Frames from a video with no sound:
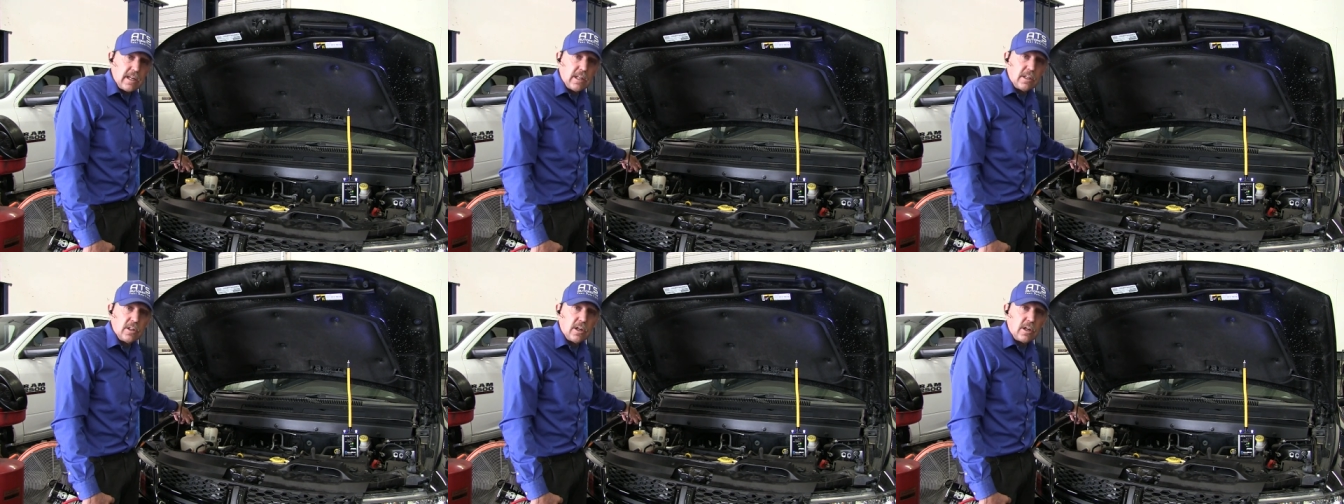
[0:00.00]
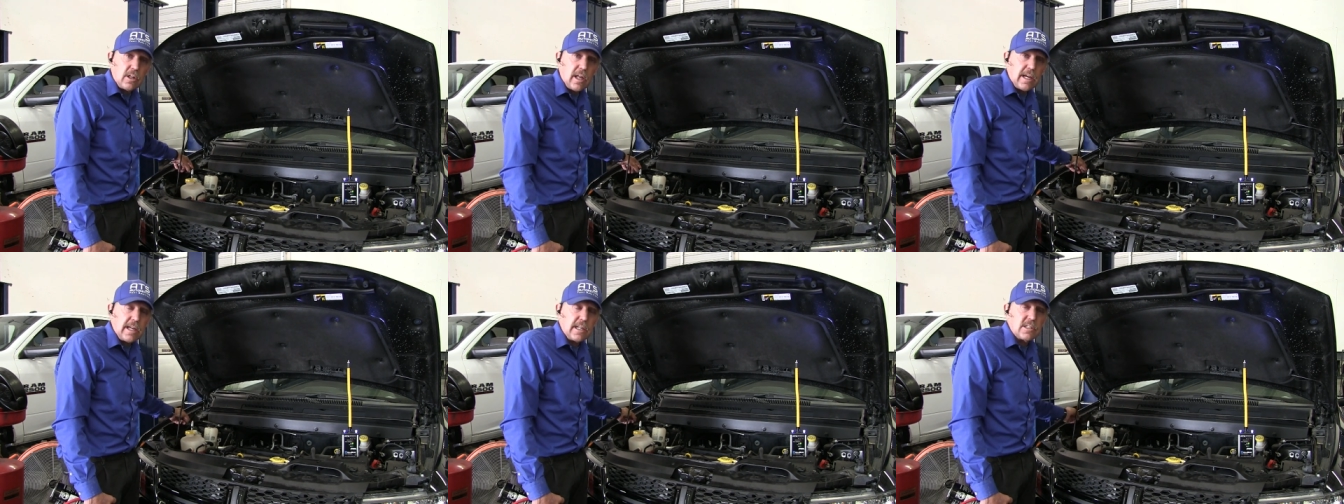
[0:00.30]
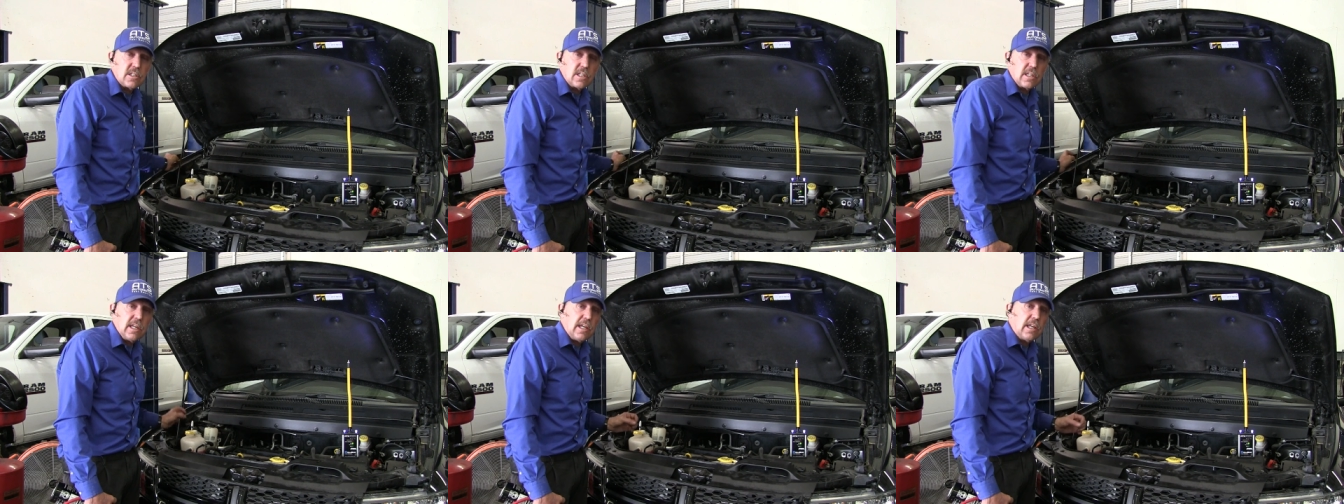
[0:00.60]
it look like
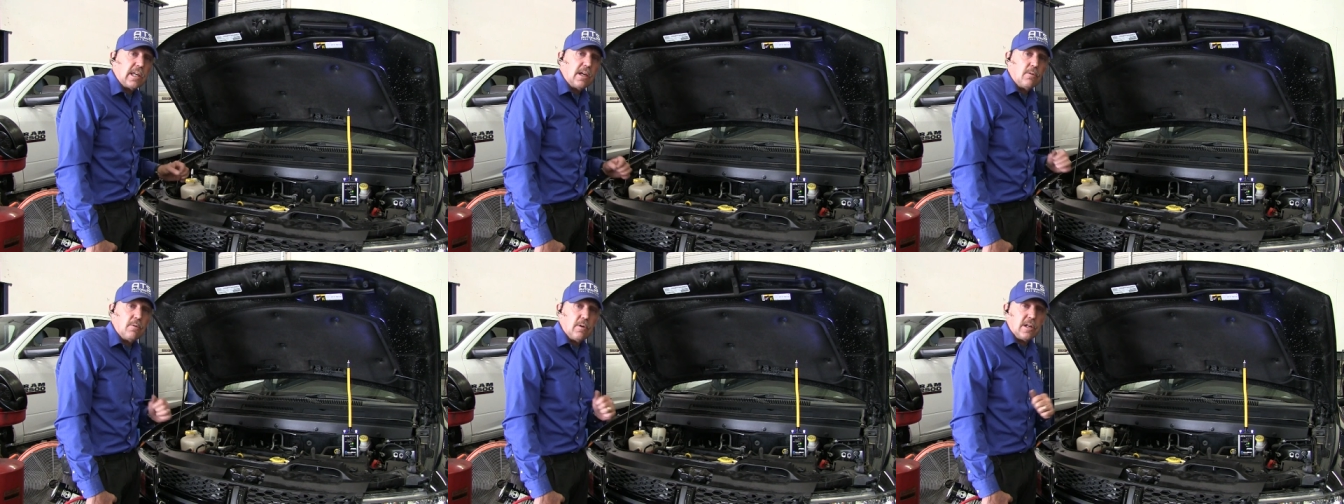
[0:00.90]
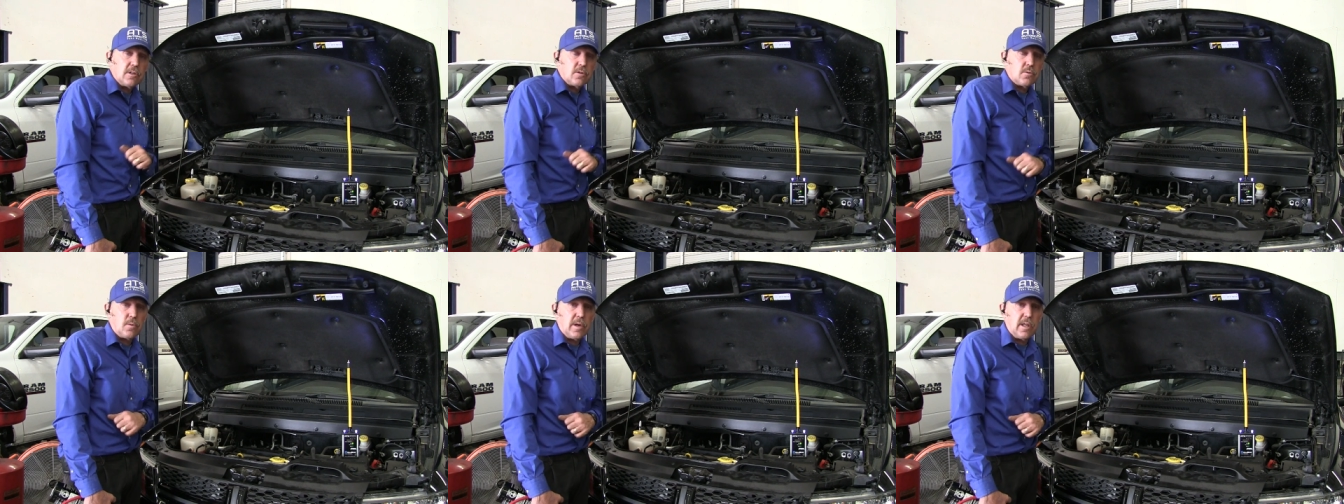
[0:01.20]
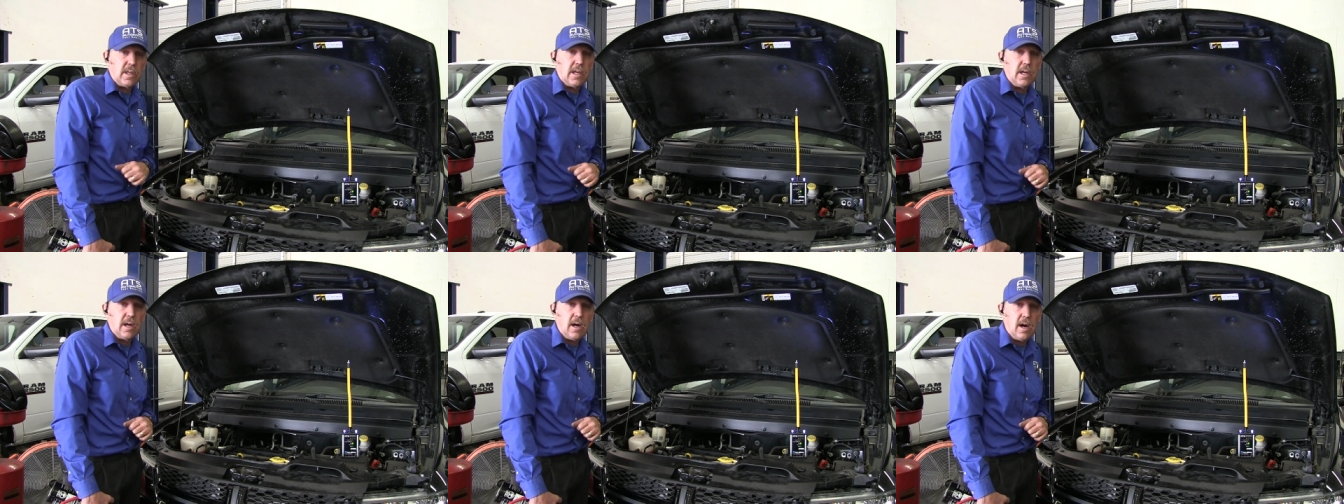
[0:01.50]
it's leaking when it's
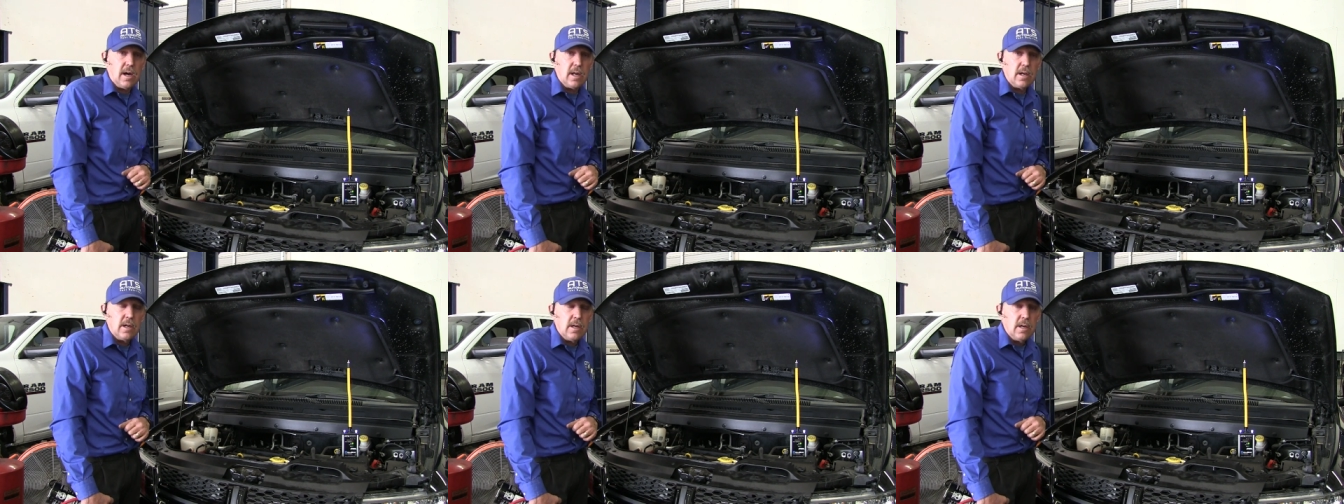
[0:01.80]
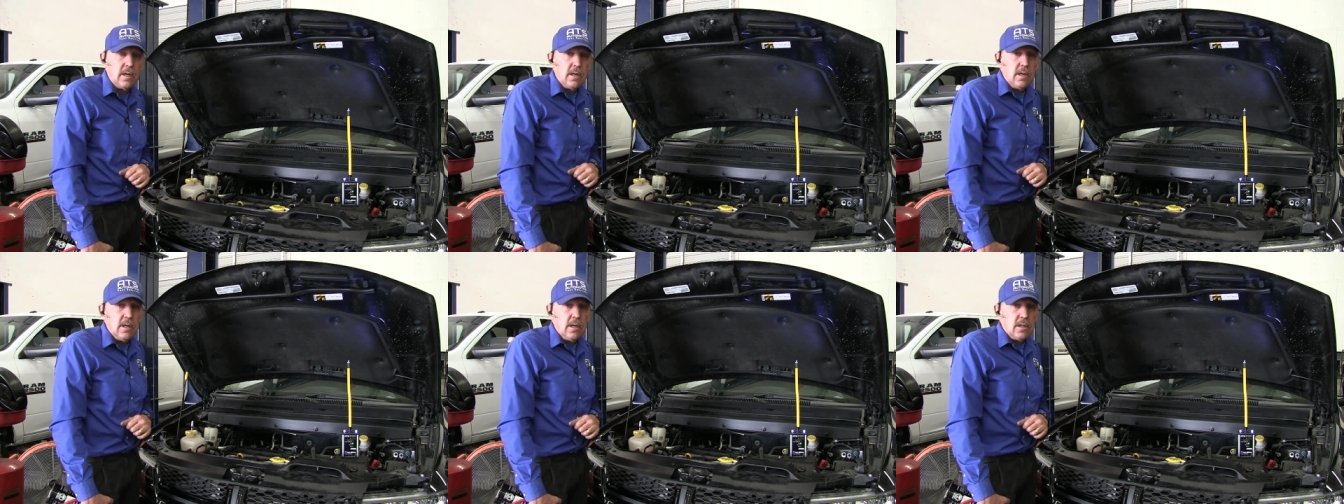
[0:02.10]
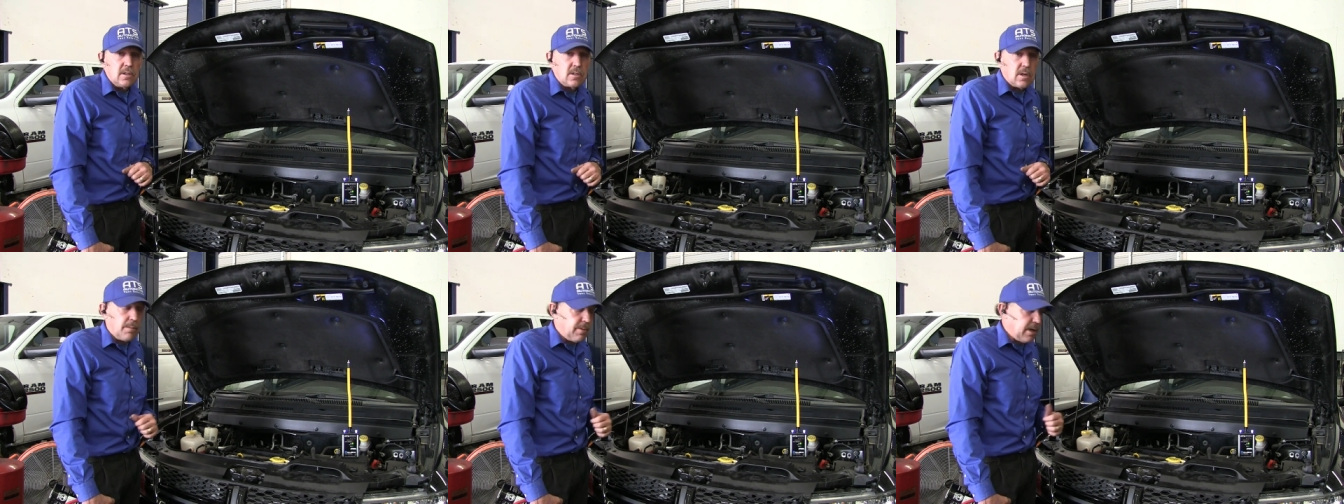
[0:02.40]
really not.
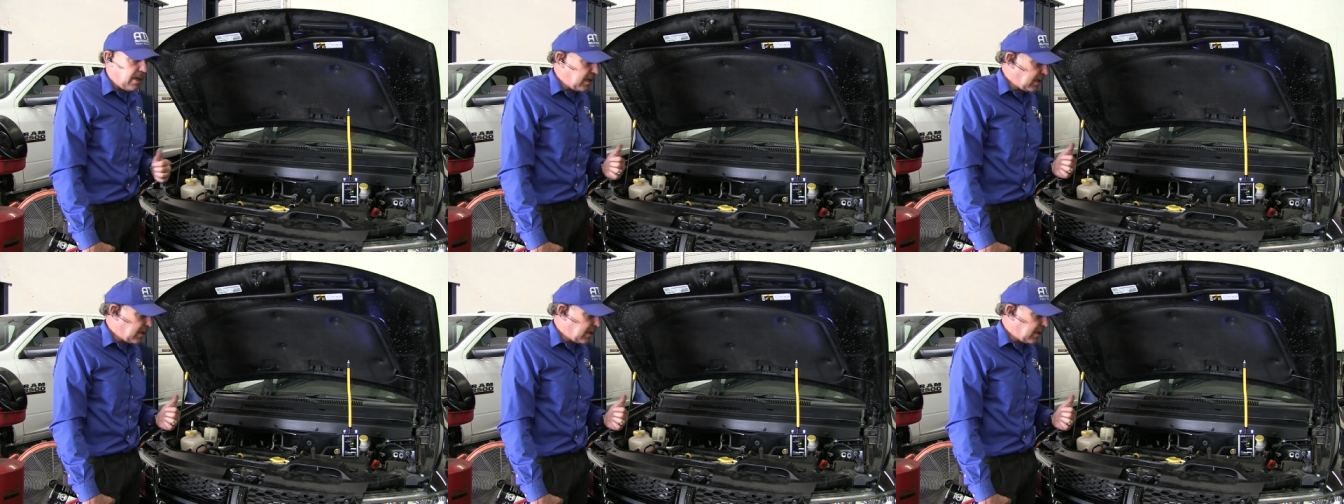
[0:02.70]
So I'm going to